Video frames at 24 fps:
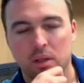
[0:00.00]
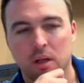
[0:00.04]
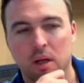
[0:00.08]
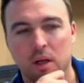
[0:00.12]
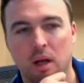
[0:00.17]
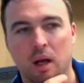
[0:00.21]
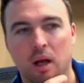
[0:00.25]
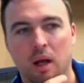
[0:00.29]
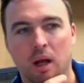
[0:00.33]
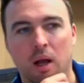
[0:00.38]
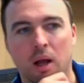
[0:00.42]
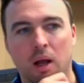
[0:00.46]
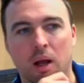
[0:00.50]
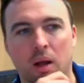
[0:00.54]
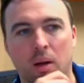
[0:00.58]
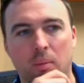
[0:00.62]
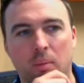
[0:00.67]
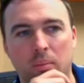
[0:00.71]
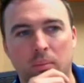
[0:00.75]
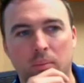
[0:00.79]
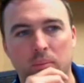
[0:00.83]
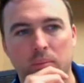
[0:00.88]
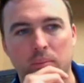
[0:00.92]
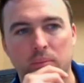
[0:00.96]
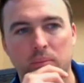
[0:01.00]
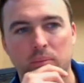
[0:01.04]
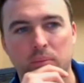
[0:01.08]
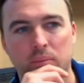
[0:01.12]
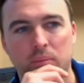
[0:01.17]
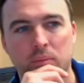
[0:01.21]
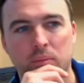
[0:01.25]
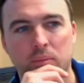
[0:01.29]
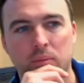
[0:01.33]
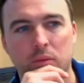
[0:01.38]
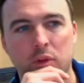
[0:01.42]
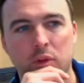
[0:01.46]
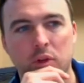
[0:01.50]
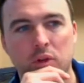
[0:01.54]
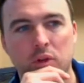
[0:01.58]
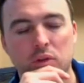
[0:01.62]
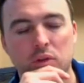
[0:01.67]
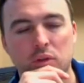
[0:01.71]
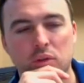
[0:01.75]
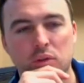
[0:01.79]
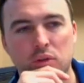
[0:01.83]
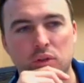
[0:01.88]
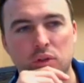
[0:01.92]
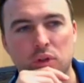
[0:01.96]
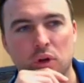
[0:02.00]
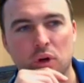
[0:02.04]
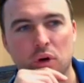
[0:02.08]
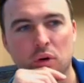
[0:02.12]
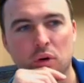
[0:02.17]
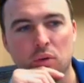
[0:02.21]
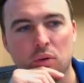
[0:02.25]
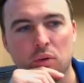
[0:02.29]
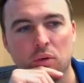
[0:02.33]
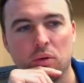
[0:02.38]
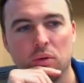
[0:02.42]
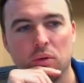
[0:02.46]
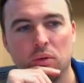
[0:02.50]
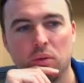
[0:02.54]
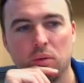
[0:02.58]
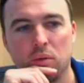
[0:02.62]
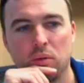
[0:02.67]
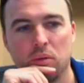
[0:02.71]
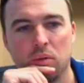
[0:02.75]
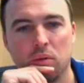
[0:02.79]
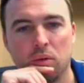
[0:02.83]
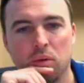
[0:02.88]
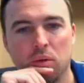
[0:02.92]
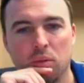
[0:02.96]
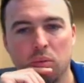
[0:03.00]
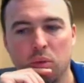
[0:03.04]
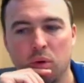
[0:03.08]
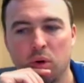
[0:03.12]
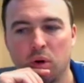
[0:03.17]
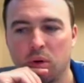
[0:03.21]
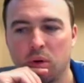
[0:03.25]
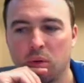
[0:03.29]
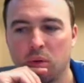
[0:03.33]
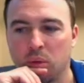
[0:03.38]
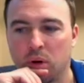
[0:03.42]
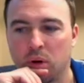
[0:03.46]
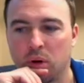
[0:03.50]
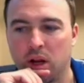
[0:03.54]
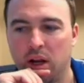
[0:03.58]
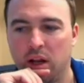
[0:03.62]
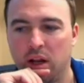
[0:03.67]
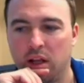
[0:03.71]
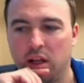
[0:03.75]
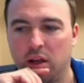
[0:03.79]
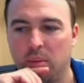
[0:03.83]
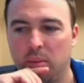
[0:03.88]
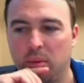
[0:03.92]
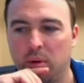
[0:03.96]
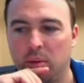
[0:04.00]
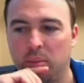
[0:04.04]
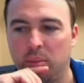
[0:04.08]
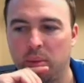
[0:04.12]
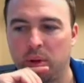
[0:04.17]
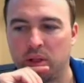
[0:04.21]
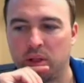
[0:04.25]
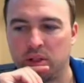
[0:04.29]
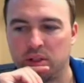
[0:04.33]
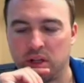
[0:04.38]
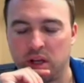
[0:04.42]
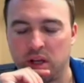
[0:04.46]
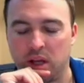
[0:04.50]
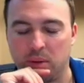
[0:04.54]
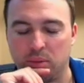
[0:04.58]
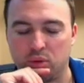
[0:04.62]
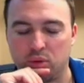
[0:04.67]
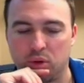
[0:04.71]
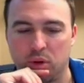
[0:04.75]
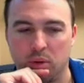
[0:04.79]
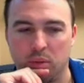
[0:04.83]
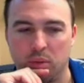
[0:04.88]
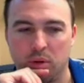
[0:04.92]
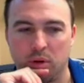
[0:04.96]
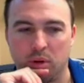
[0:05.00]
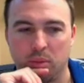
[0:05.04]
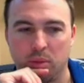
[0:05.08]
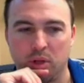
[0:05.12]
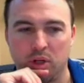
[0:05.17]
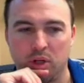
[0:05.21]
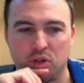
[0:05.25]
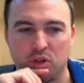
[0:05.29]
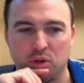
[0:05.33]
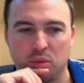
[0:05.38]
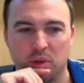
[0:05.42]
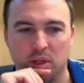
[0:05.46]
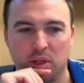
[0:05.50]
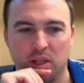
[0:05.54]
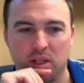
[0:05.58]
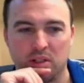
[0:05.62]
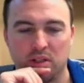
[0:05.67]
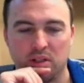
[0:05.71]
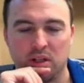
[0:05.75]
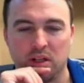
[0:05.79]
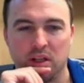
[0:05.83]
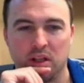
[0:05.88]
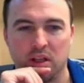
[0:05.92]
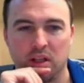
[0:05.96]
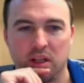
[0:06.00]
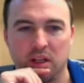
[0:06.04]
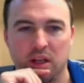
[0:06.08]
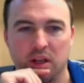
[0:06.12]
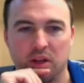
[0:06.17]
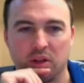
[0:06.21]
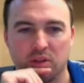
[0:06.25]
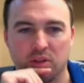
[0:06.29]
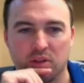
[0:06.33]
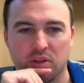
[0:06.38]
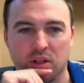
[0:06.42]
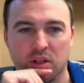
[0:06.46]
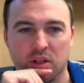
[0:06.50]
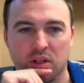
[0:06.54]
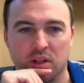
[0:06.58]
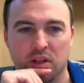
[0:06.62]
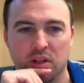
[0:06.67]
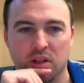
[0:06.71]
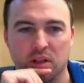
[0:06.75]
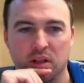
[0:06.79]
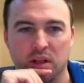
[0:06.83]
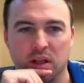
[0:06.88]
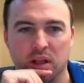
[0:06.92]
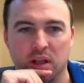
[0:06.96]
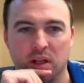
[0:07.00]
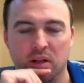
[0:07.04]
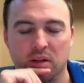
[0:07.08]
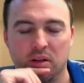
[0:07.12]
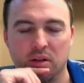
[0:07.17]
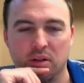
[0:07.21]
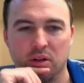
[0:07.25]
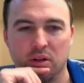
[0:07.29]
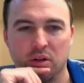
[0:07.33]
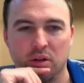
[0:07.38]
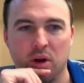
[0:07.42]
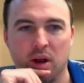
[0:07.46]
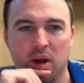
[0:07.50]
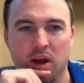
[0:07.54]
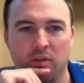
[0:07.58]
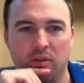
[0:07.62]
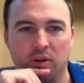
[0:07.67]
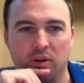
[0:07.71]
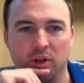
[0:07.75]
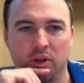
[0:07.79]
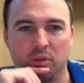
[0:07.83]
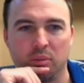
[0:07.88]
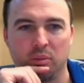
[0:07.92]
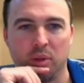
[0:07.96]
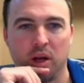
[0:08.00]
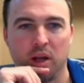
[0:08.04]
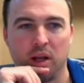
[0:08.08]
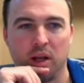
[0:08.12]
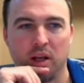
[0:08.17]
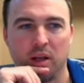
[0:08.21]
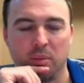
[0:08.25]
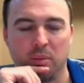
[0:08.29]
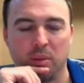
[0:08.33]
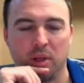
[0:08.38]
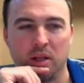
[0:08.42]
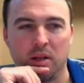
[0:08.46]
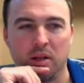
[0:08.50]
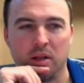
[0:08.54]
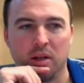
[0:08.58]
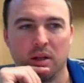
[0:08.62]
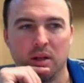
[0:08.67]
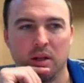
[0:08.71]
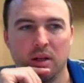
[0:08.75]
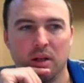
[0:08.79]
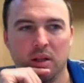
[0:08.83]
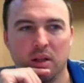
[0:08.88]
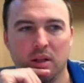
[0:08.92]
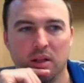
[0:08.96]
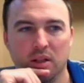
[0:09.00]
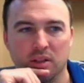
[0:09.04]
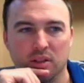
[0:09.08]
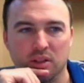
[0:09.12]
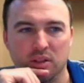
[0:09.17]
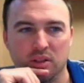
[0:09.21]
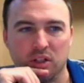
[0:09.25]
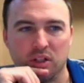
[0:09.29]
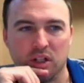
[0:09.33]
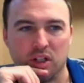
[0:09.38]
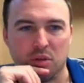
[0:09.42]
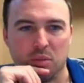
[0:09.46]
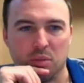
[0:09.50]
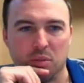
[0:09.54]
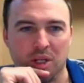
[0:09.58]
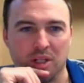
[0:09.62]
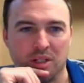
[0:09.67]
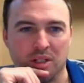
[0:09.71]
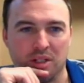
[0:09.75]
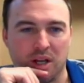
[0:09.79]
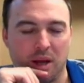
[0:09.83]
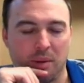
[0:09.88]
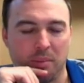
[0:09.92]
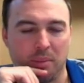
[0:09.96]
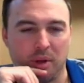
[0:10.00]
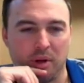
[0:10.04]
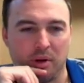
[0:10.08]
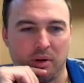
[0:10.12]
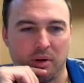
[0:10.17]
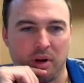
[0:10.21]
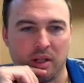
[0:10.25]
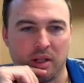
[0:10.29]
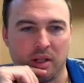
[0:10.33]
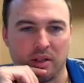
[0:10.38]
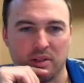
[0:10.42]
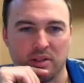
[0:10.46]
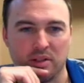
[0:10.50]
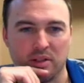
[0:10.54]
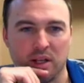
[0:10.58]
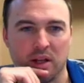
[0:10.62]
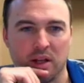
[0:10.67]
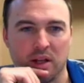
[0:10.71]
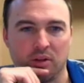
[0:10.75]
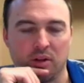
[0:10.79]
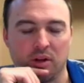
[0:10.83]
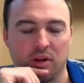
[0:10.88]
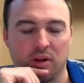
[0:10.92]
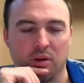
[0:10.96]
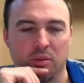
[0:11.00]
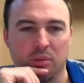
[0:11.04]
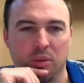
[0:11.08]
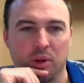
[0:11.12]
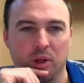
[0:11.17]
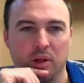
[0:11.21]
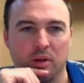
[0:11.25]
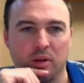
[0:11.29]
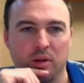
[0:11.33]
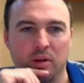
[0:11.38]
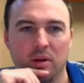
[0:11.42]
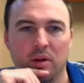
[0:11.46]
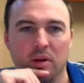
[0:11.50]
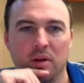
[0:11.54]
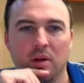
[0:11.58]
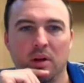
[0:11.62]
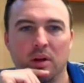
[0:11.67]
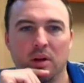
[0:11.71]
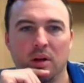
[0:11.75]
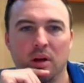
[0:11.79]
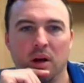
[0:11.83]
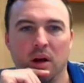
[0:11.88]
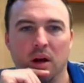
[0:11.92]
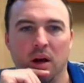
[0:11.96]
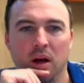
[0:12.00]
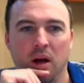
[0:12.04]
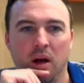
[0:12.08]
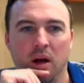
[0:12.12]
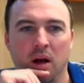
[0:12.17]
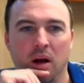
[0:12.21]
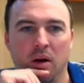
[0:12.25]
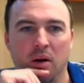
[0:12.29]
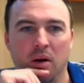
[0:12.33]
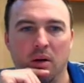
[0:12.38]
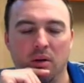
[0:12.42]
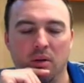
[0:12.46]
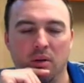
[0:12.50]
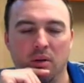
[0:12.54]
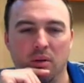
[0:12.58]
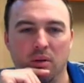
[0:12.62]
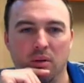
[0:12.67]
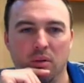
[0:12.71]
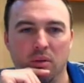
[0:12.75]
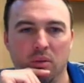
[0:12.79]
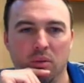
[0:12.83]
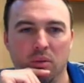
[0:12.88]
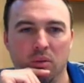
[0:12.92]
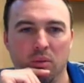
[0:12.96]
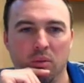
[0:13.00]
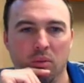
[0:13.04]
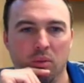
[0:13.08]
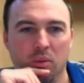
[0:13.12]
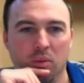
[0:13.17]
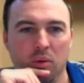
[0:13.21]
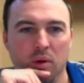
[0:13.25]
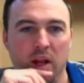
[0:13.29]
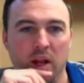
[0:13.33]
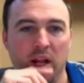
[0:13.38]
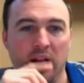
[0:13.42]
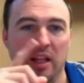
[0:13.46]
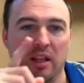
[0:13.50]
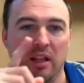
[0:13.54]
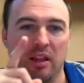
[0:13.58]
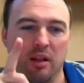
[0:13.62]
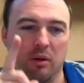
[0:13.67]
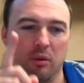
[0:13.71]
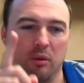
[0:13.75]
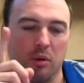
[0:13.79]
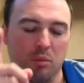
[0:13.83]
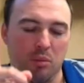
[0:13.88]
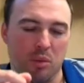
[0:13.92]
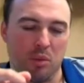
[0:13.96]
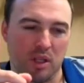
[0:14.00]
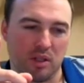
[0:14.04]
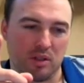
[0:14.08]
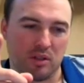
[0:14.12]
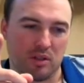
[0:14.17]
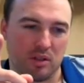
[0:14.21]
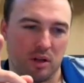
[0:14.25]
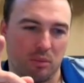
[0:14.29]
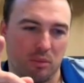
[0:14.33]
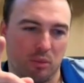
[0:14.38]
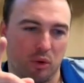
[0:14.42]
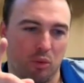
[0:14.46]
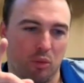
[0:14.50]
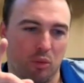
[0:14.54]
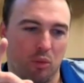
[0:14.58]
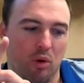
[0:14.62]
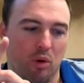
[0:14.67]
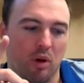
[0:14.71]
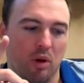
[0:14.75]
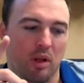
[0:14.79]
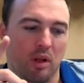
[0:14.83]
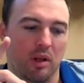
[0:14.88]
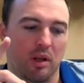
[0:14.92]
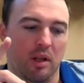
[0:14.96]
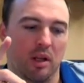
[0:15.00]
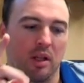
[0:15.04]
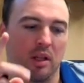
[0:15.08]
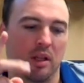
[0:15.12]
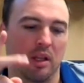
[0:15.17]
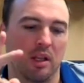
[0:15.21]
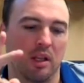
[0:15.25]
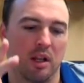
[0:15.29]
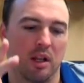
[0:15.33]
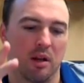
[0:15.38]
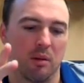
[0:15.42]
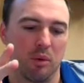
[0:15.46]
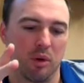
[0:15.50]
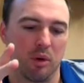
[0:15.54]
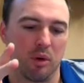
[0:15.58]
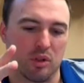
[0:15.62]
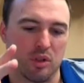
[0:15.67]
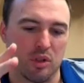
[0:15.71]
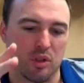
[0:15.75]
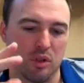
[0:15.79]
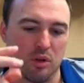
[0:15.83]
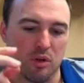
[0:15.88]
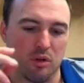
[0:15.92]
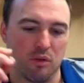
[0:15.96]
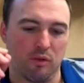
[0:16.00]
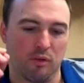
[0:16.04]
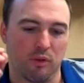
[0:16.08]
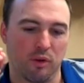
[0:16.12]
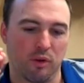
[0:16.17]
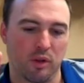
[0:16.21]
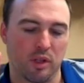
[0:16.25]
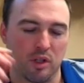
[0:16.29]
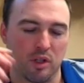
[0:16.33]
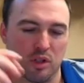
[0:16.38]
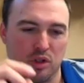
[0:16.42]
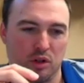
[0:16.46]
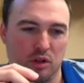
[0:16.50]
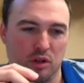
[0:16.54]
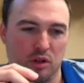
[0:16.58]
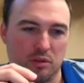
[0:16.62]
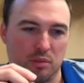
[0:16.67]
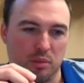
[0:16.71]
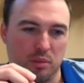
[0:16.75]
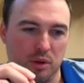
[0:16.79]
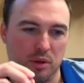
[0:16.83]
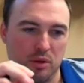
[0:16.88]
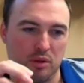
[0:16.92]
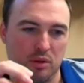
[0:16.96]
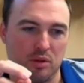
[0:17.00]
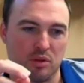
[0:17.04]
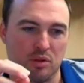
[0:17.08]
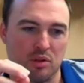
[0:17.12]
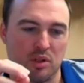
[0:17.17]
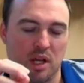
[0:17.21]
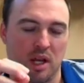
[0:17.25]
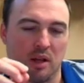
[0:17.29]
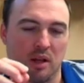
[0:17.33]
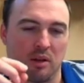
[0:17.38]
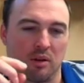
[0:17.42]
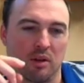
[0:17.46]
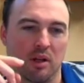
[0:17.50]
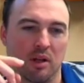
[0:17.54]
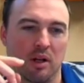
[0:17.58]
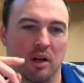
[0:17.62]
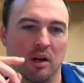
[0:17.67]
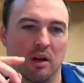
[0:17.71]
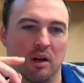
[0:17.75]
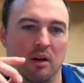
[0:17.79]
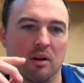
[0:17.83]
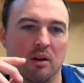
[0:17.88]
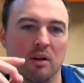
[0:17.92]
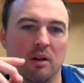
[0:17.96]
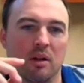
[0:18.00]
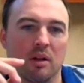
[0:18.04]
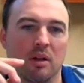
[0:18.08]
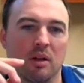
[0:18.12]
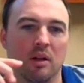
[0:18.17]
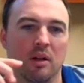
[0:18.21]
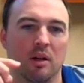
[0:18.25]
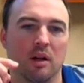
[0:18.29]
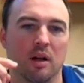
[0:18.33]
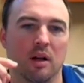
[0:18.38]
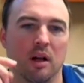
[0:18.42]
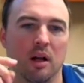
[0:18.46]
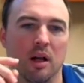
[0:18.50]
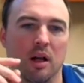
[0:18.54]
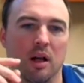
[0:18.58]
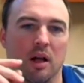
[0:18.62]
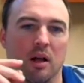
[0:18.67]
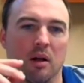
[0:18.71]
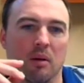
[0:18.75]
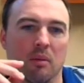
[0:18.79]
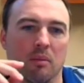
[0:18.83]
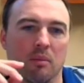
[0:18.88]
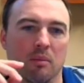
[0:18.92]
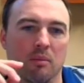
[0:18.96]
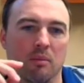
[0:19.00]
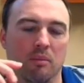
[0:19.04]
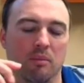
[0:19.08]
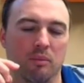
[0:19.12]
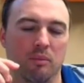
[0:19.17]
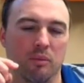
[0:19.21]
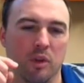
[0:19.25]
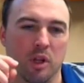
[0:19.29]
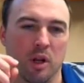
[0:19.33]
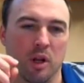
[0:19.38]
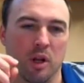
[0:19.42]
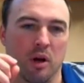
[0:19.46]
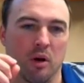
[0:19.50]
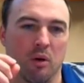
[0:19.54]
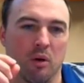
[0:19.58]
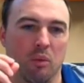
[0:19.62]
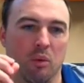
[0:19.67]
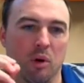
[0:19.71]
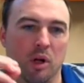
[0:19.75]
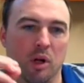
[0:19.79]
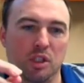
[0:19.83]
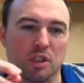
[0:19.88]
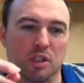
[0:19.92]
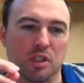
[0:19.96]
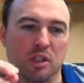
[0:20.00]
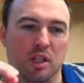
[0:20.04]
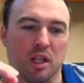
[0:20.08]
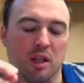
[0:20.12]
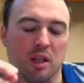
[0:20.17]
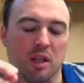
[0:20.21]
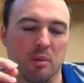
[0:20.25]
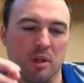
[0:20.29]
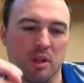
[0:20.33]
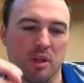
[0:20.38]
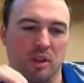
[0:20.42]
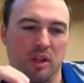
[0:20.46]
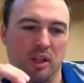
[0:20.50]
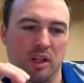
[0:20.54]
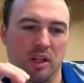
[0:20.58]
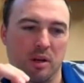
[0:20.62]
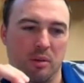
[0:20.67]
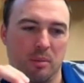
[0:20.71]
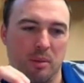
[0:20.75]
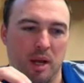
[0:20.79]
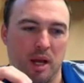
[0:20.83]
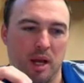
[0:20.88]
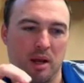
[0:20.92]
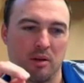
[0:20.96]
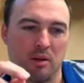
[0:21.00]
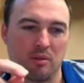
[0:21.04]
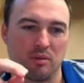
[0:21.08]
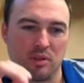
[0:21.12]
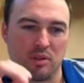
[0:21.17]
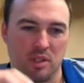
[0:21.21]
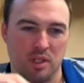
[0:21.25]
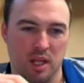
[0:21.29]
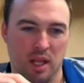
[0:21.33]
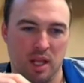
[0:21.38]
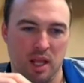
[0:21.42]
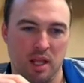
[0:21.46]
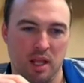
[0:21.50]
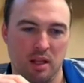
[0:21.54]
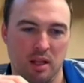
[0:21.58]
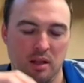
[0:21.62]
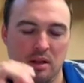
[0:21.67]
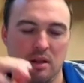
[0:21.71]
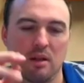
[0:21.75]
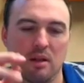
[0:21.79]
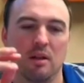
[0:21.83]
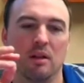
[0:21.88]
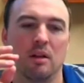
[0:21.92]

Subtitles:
Um, so we're kind of coming up on time, so I want to make sure we get to anything else that you have on your mind. I mean, this is such a big topic, right? That's out there, but uh, anything we miss, number one, and then number two, for the insurance producers out there, what should they be thinking about today?